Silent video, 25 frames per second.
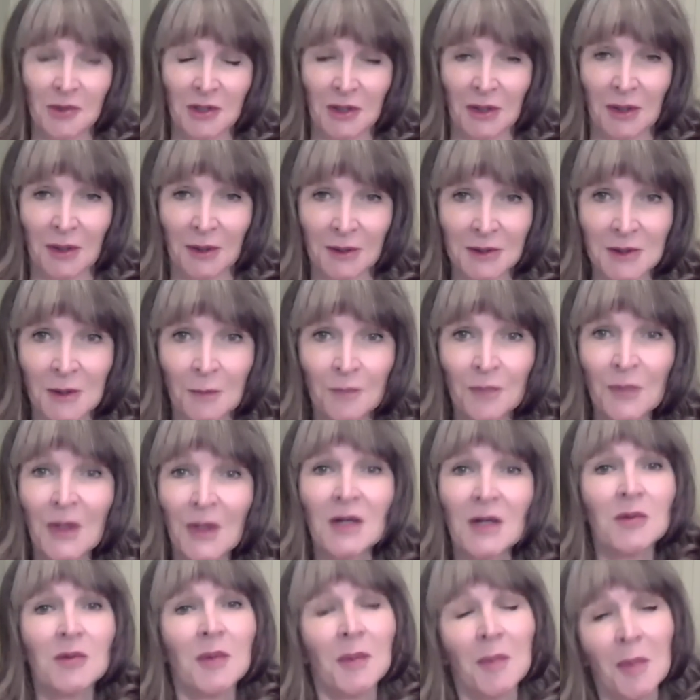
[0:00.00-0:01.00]
world.
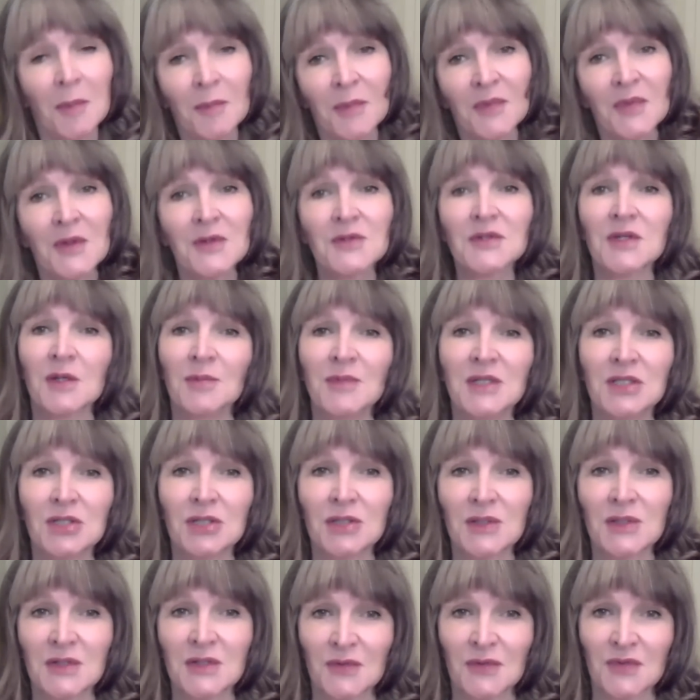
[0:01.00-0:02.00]
Remember those
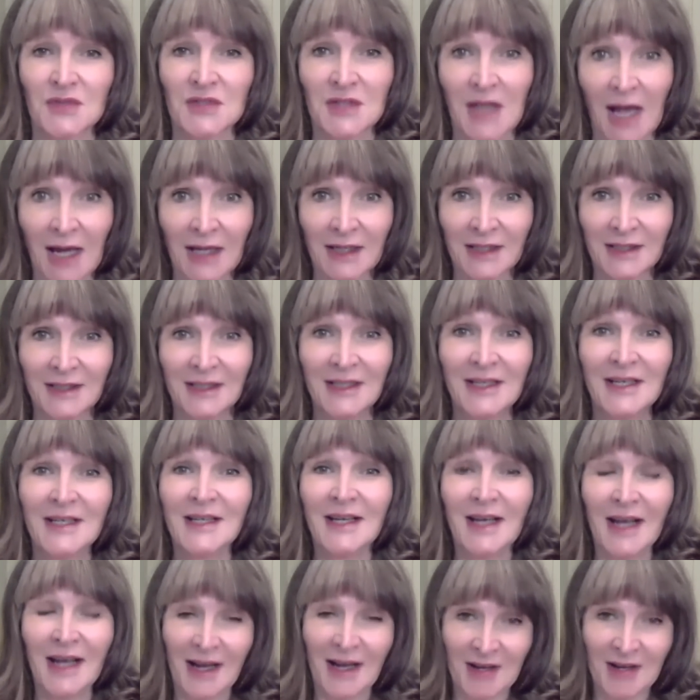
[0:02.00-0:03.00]
images of Saturn
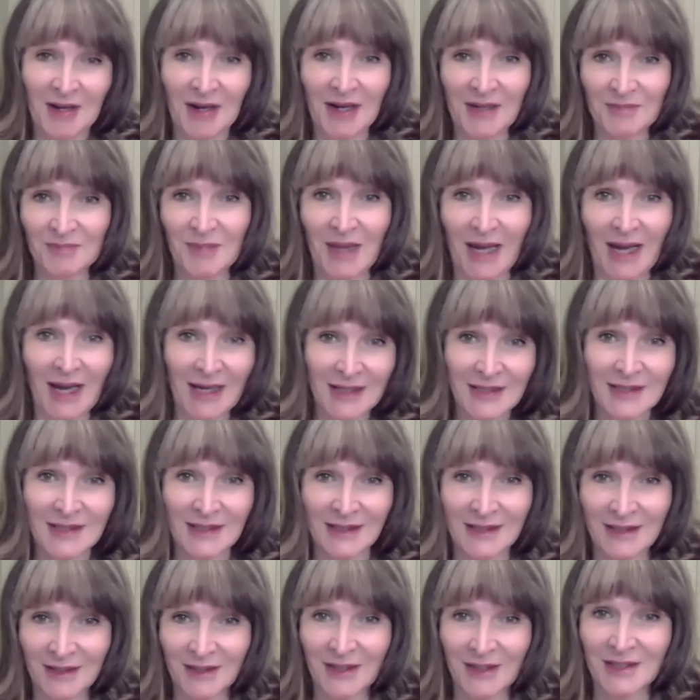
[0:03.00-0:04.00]

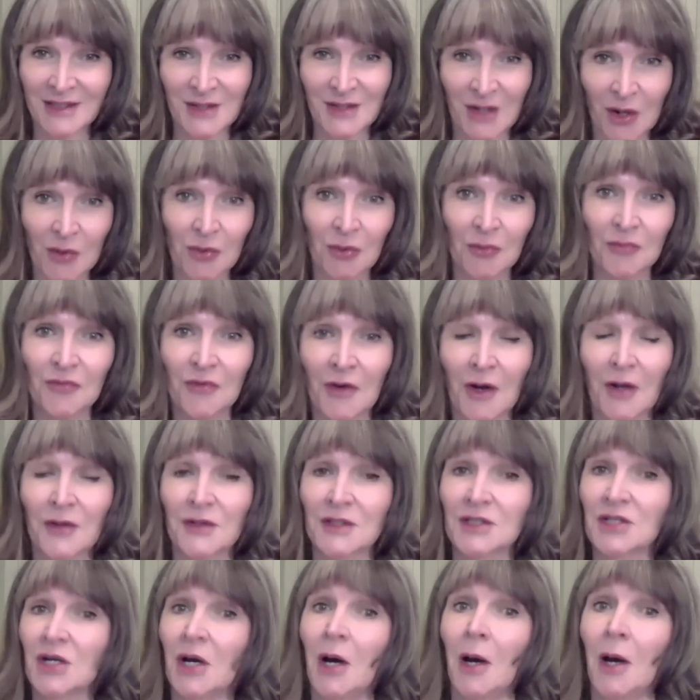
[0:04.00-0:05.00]
as old
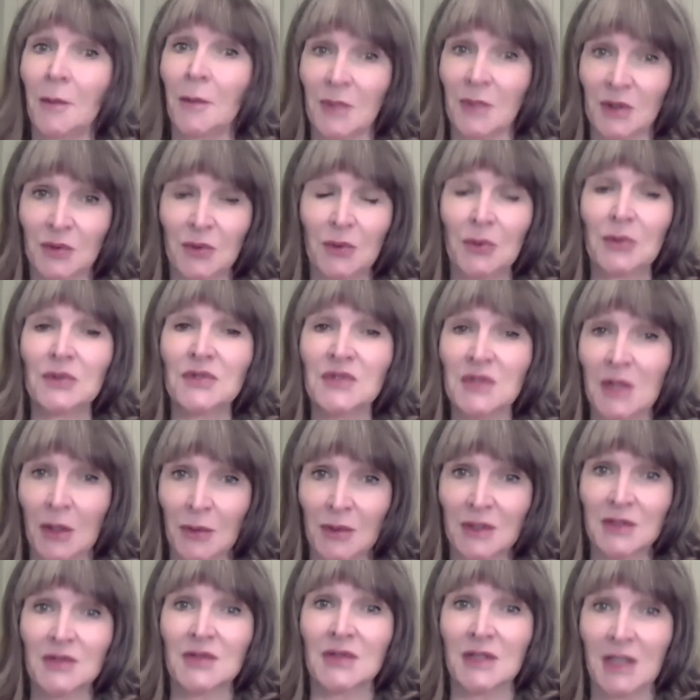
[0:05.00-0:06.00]
Father Time, but
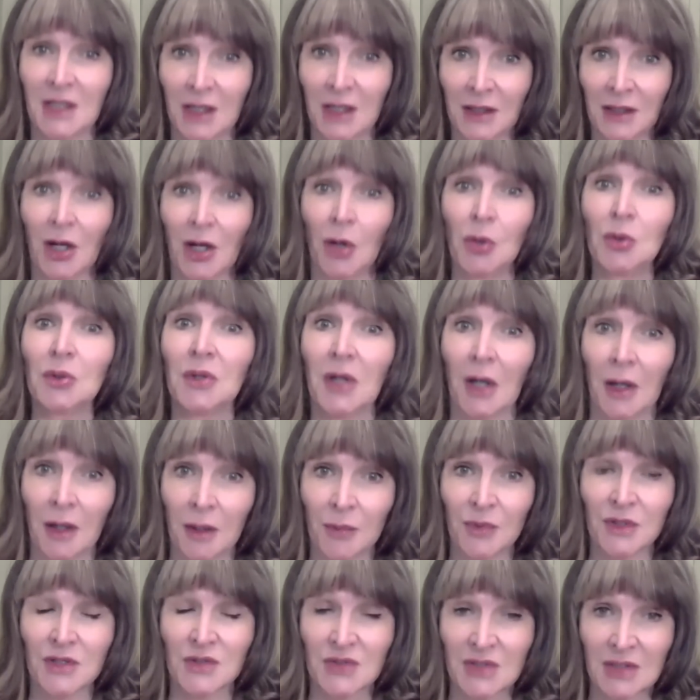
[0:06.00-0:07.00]
also as the old
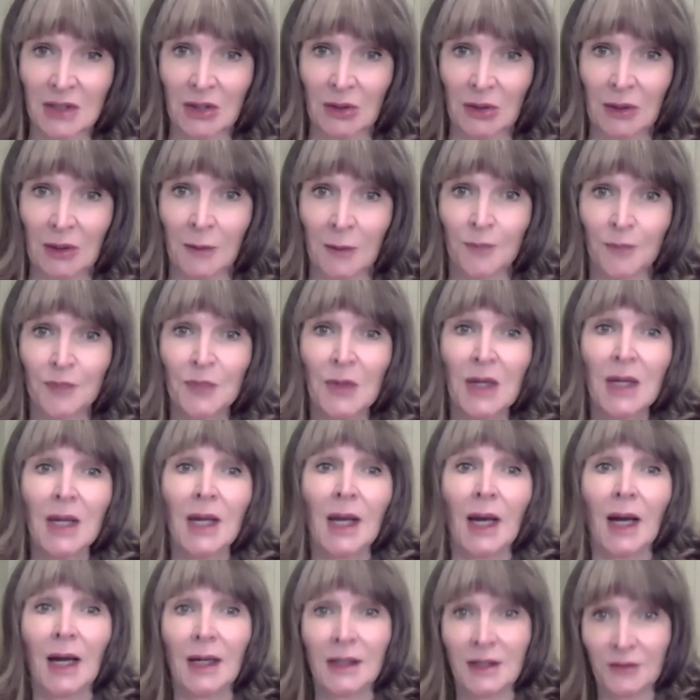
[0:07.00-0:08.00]
guy with a sickle.
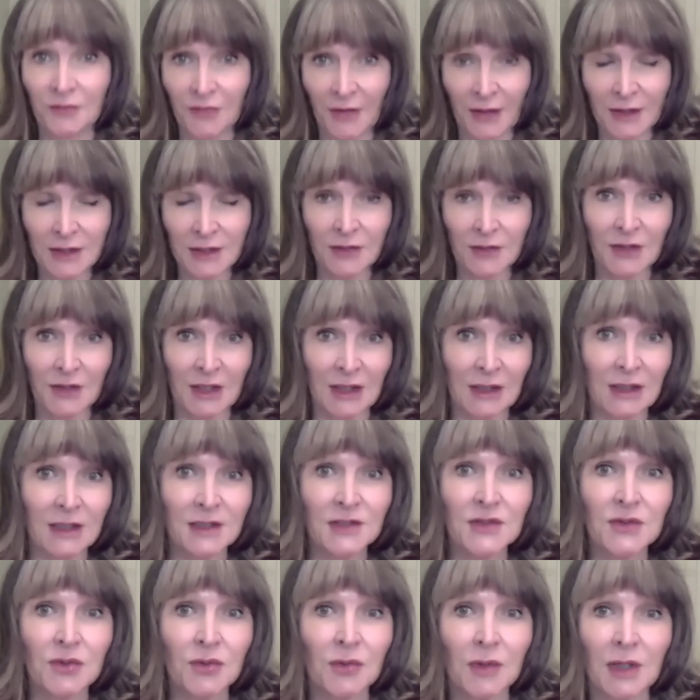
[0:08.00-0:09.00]
And in fact, I think
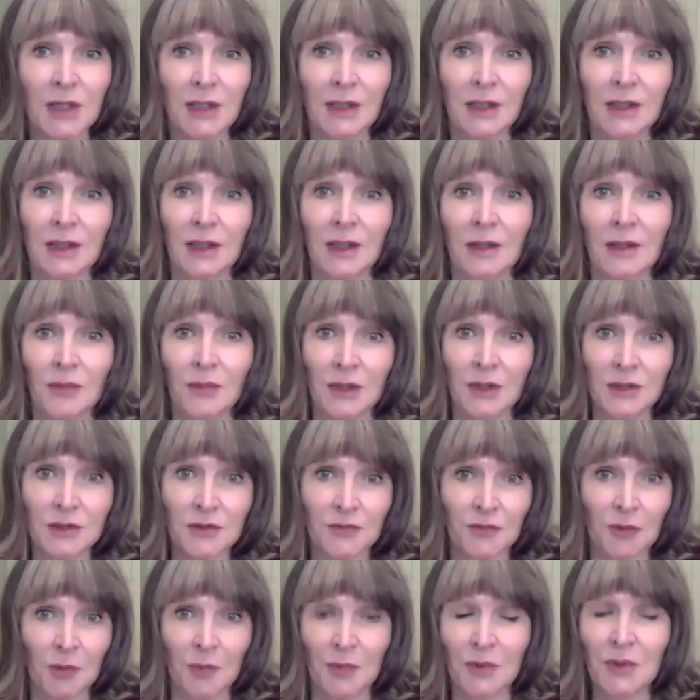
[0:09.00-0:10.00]
Liz Green, in her
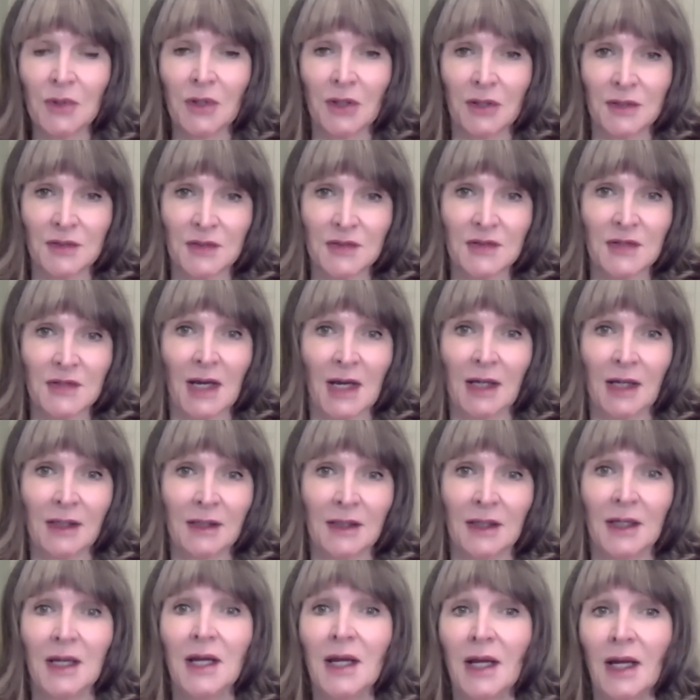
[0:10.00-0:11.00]
wonderful book on
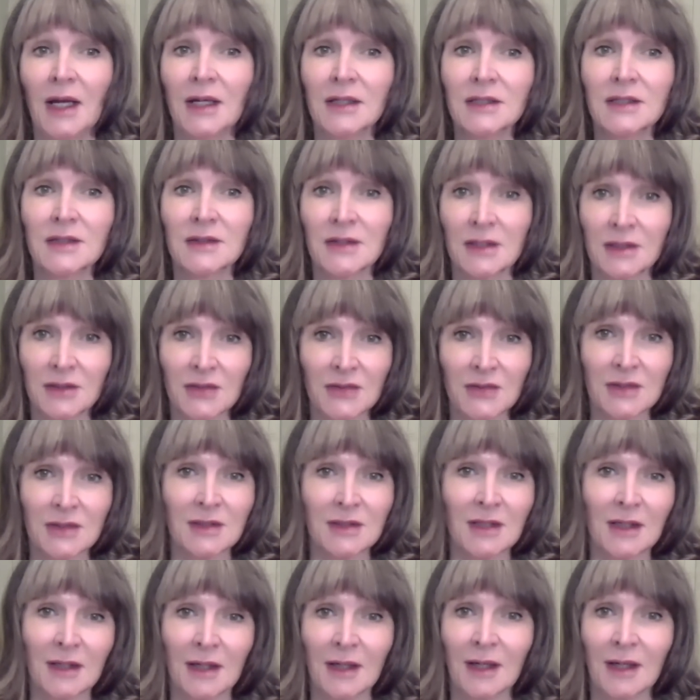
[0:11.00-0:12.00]
Saturn, has this